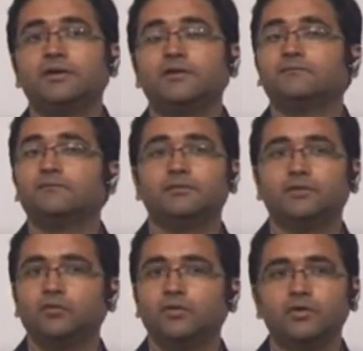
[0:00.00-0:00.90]
then
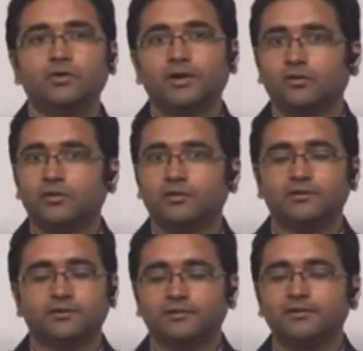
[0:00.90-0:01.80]
you are going to get a wrong
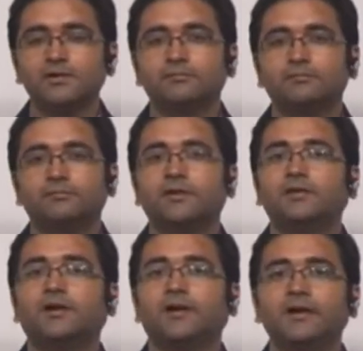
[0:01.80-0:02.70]
result. But
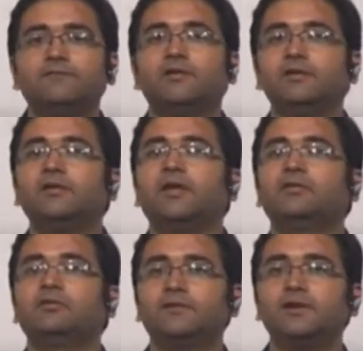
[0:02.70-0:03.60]
the correct way is x
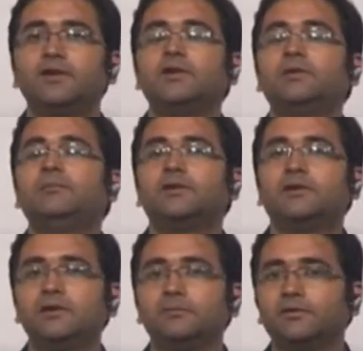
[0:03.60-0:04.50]
of 3 t
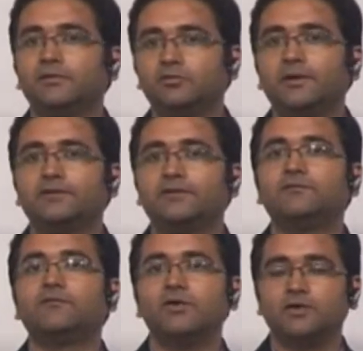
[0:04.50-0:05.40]
plus 2 by 3,
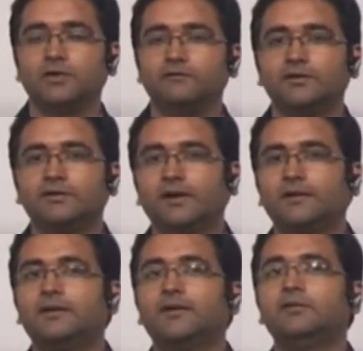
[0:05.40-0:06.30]
what you have done,
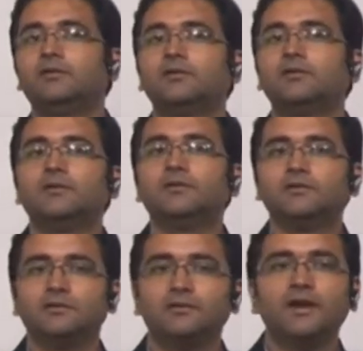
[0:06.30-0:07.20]
and that is the
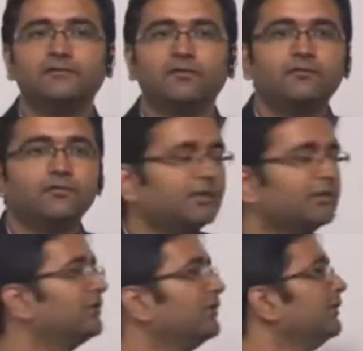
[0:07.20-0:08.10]
right way of doing
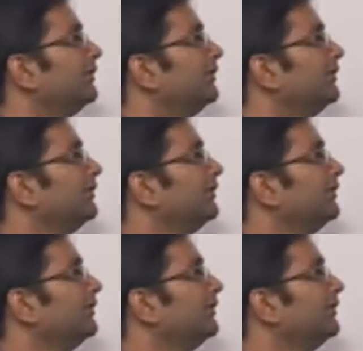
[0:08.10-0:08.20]
this.